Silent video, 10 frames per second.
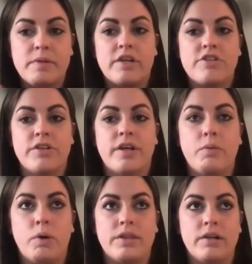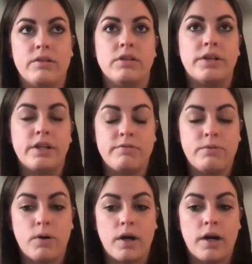make sure that what they're looking
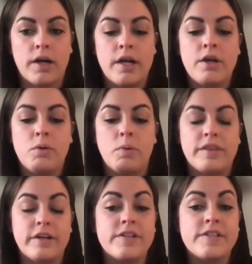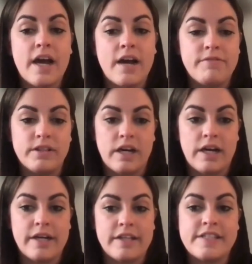for with their staff
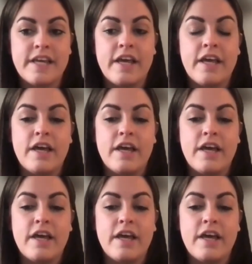aligns.